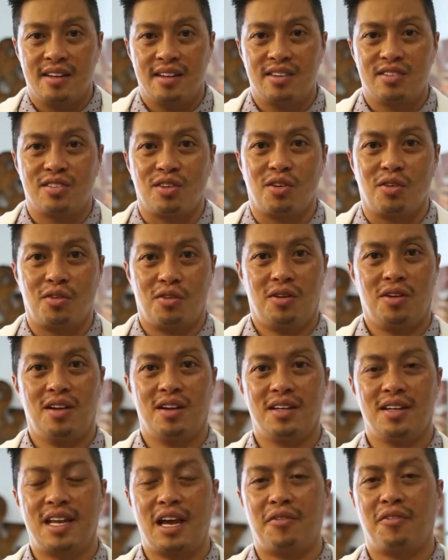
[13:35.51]
So
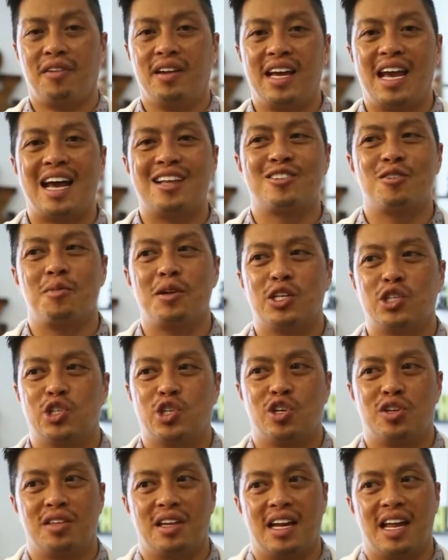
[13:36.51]
definitely had to make
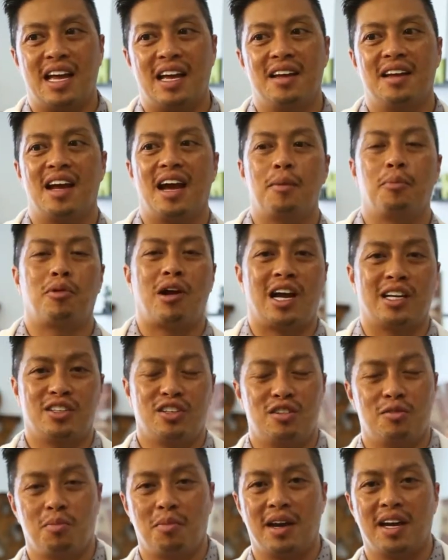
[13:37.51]
sure that I, I
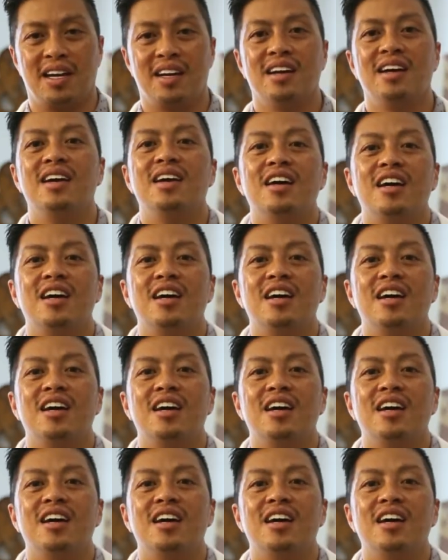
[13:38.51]
practiced my,